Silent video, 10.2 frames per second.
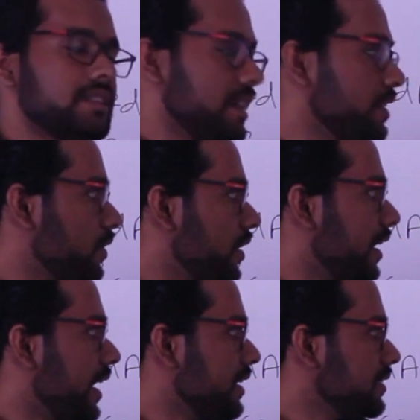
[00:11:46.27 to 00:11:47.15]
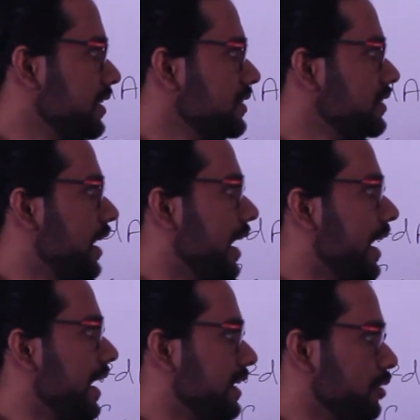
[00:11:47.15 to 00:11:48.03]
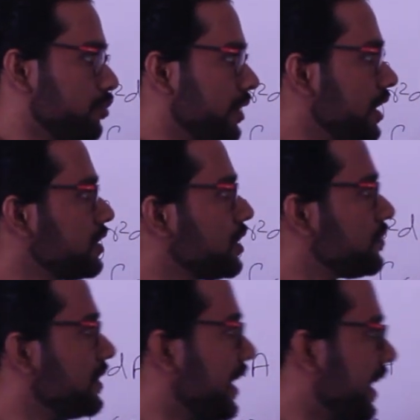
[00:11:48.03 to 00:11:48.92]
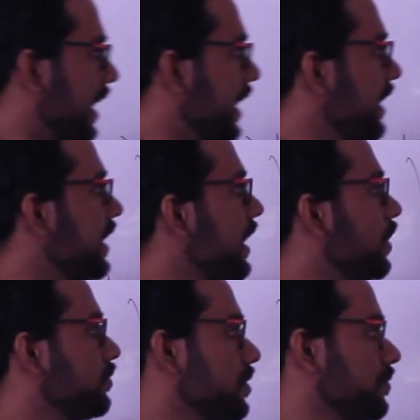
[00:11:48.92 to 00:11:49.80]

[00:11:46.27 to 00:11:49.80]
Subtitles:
centroidal axis and the product of the area of the